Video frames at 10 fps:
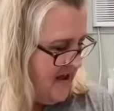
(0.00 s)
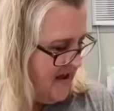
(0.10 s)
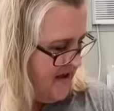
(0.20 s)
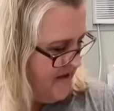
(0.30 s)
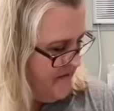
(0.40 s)

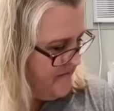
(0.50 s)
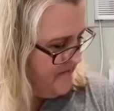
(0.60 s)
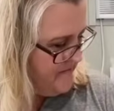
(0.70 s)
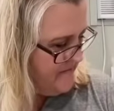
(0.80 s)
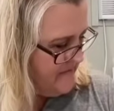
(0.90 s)

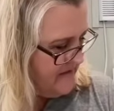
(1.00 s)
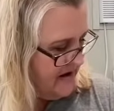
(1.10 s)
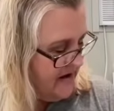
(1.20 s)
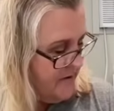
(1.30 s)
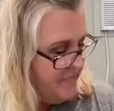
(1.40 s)
And
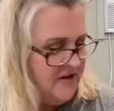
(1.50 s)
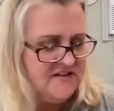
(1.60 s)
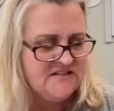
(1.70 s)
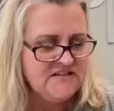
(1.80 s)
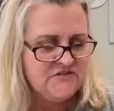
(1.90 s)
I
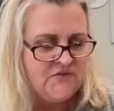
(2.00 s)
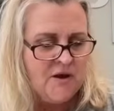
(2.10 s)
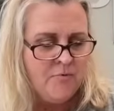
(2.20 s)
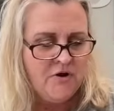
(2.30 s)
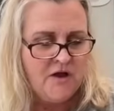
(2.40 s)
picked this
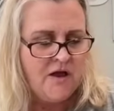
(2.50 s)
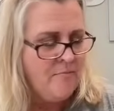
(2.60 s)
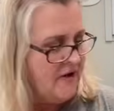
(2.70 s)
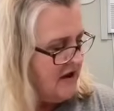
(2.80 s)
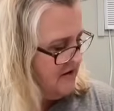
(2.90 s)
fabric
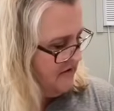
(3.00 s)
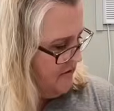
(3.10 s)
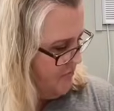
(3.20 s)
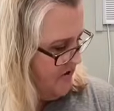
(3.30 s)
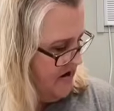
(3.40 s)
up at
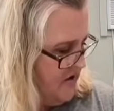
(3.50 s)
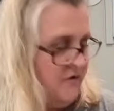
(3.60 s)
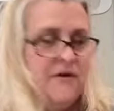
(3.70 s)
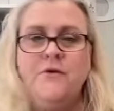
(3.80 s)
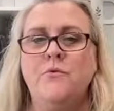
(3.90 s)
Liberty Hill
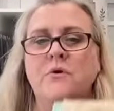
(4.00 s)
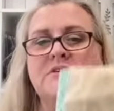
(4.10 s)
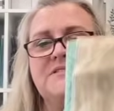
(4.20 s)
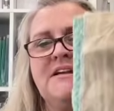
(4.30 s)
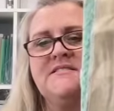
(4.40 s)

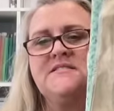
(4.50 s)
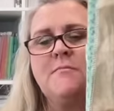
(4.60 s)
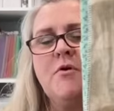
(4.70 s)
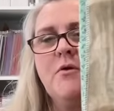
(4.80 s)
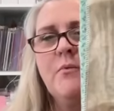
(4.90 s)
Needleworks last
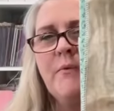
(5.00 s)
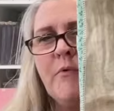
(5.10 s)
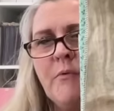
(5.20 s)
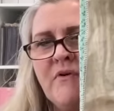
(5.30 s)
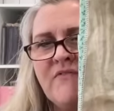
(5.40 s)
summer when
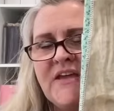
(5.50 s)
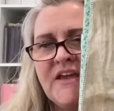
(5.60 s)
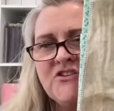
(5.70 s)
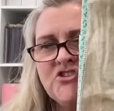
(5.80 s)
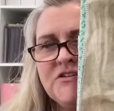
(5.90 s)
we were on
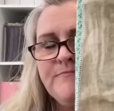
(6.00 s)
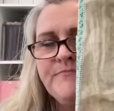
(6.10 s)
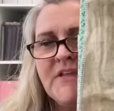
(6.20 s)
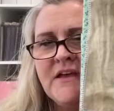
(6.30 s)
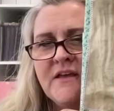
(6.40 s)
vacation.
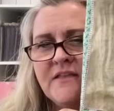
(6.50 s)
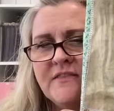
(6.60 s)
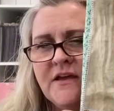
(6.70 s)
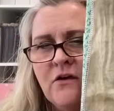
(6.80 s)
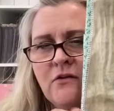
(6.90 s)

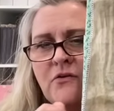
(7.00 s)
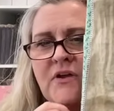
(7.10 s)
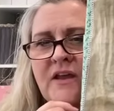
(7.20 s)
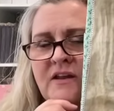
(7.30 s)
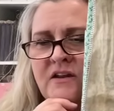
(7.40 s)
They are
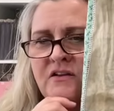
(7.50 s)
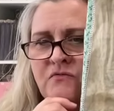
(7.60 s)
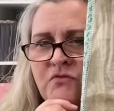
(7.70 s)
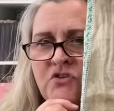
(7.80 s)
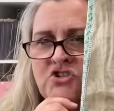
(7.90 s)
located
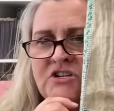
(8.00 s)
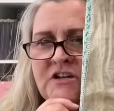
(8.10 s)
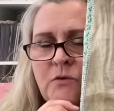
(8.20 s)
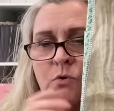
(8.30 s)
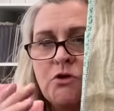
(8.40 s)
in
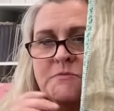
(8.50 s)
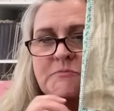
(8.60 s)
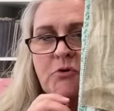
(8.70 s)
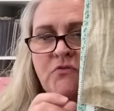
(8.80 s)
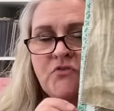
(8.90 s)
Virginia,
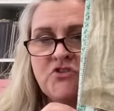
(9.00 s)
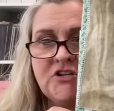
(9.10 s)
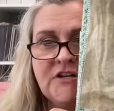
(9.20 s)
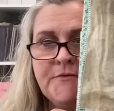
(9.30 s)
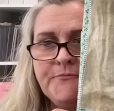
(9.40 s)
Williamsburg,
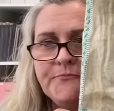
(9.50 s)
Virginia.